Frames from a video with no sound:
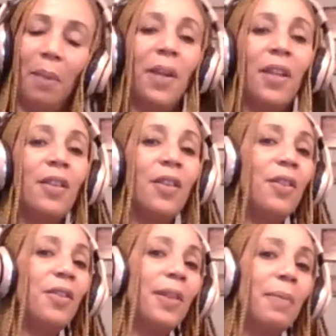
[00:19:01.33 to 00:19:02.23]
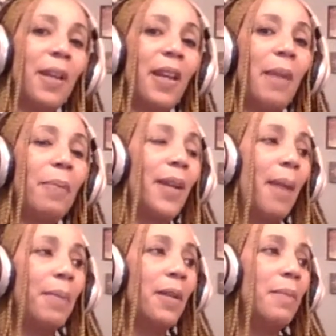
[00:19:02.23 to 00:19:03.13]
Well, you know something, April,
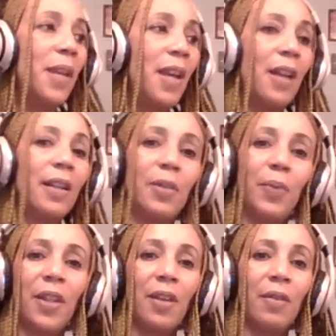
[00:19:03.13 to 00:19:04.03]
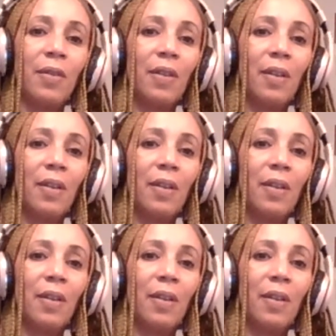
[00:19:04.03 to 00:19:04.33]
I'm going to be honest with you.